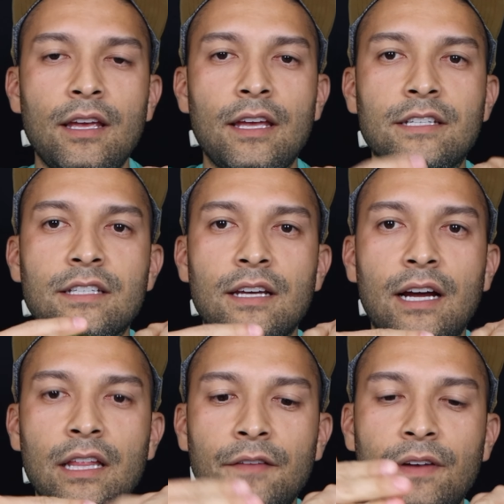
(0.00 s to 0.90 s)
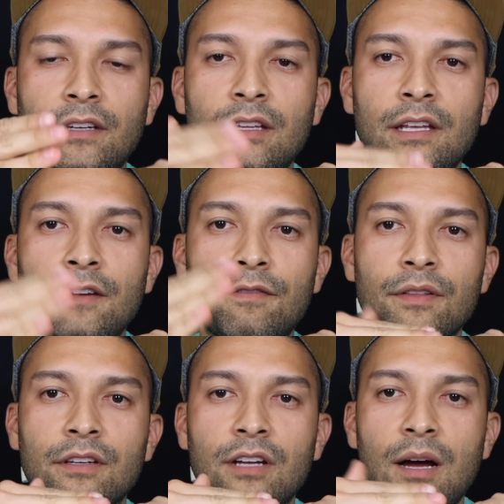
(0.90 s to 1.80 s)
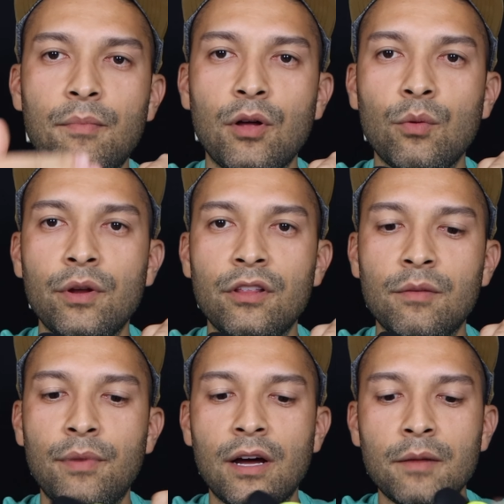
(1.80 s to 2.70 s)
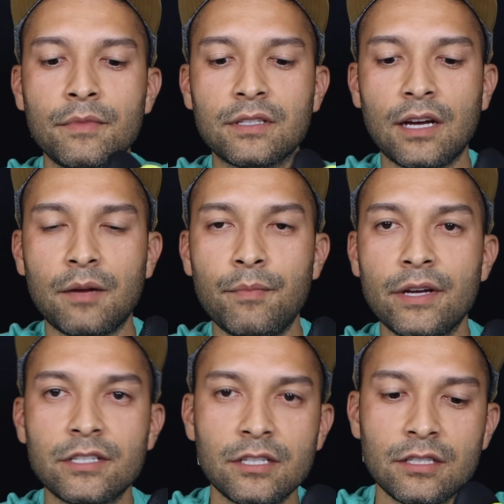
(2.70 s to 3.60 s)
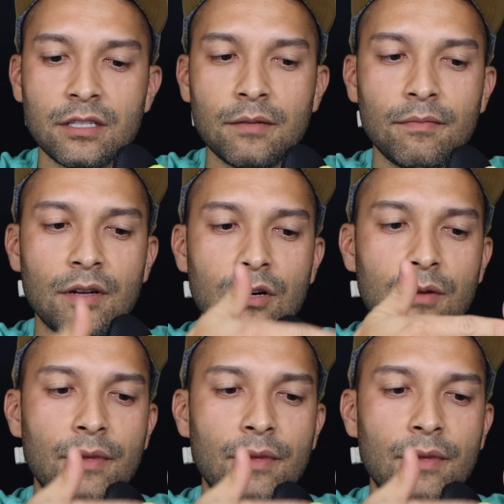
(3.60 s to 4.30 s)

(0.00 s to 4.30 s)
it's highly ventilated from the top all the way to the bottom. It's got a mesh system, or a